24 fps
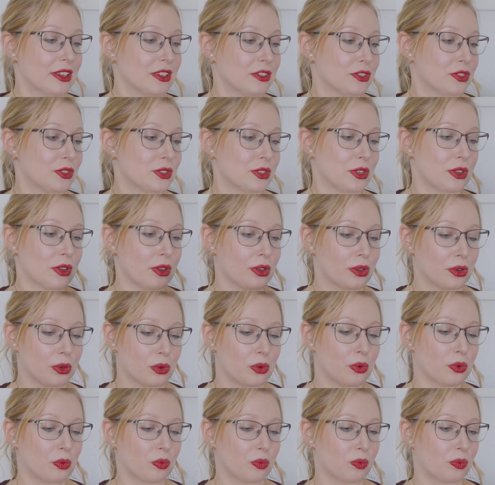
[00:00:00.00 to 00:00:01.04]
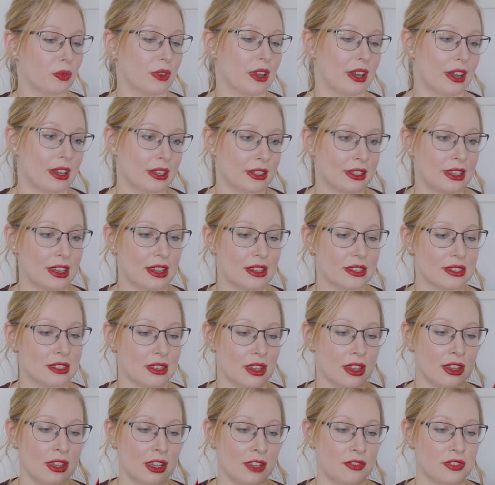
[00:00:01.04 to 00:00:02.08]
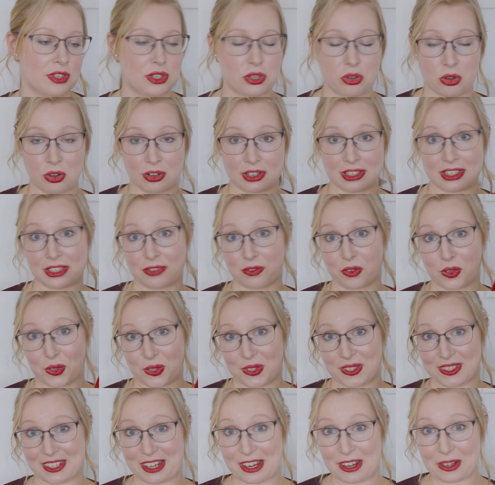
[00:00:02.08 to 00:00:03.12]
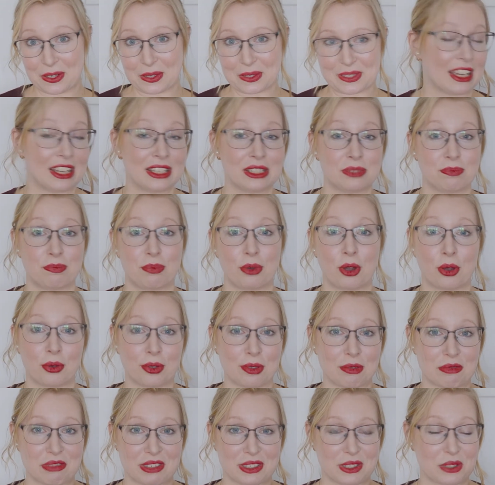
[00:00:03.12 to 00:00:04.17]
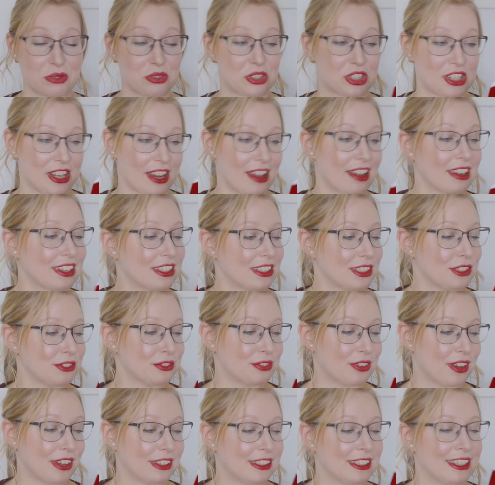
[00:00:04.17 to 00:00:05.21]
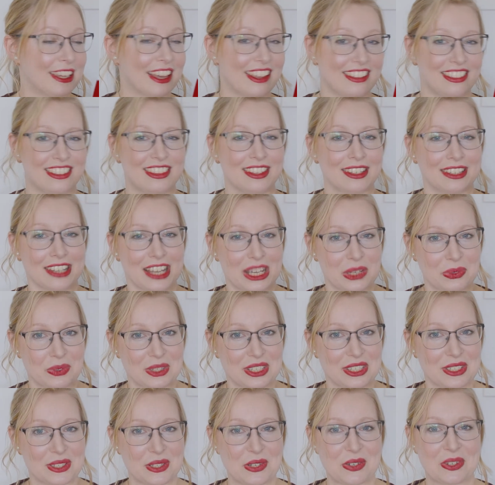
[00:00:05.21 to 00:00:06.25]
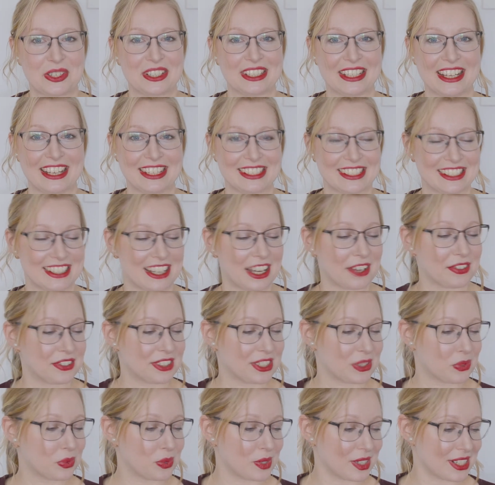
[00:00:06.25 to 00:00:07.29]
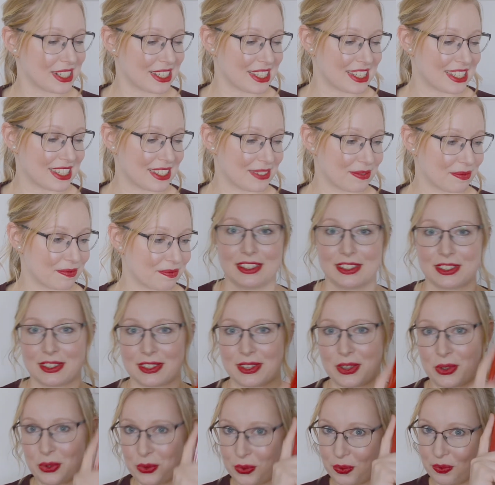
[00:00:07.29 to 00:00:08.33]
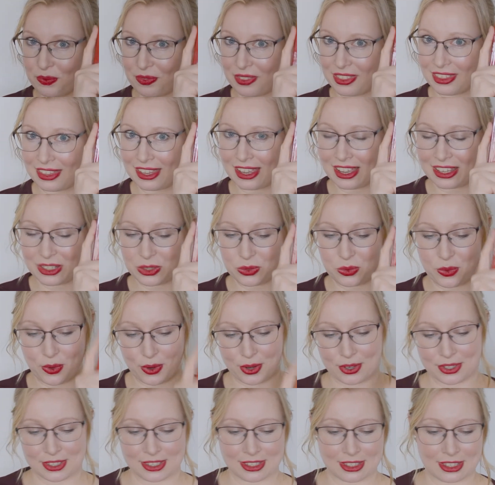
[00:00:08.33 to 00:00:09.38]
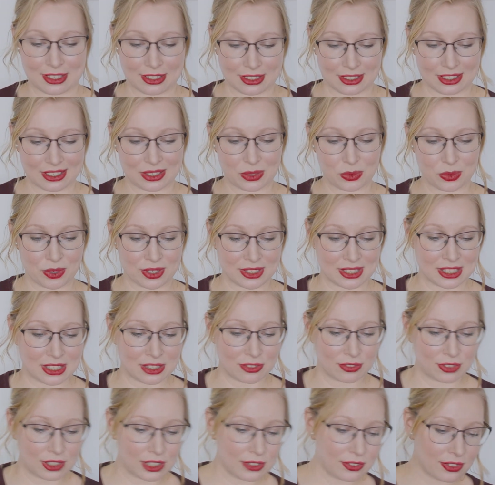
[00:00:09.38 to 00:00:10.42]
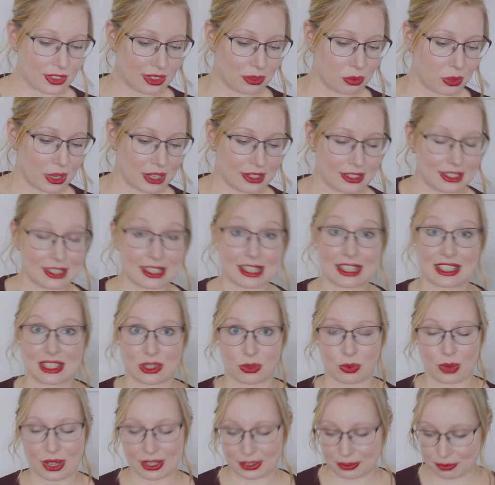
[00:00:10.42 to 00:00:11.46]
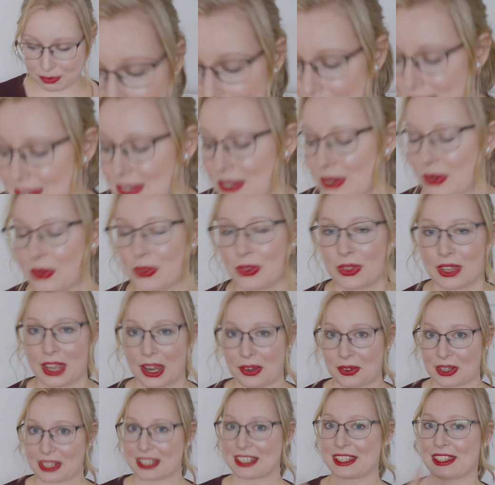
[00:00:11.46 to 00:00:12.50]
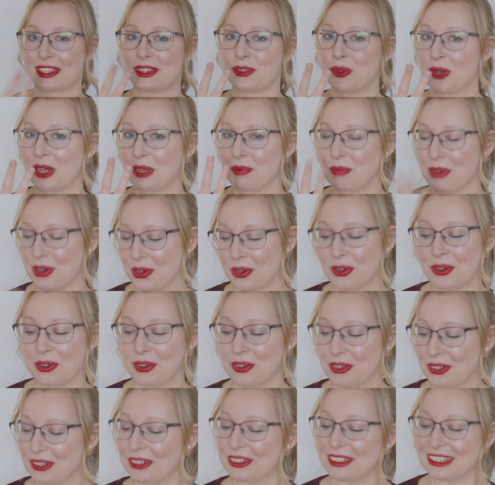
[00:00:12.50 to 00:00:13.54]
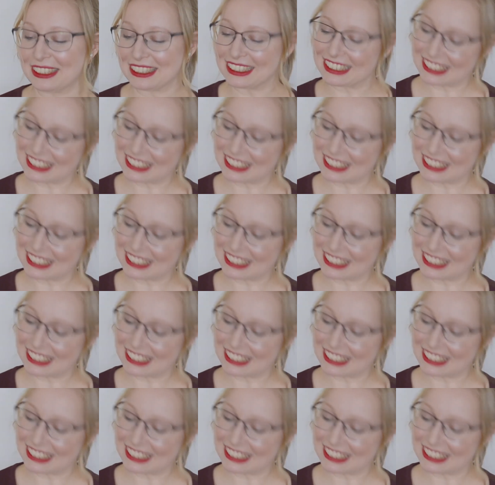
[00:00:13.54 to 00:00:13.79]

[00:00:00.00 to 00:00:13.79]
So I guess I have stories for start and poems to check if I get the language or not afterwards. So that was the, was it fifth one? Sixth one. So there is three more.